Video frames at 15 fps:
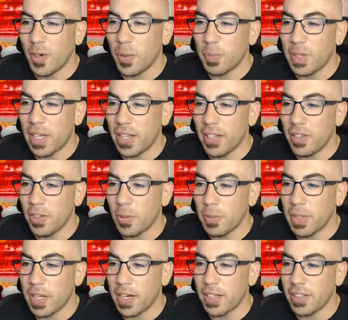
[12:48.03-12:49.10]
Hope
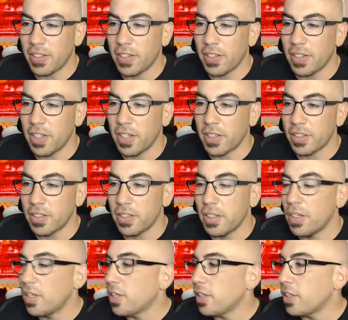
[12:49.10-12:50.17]
that answered your thing.
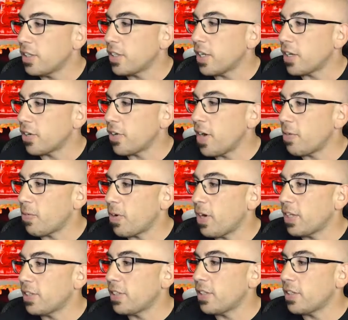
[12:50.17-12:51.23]
The telegraph rods.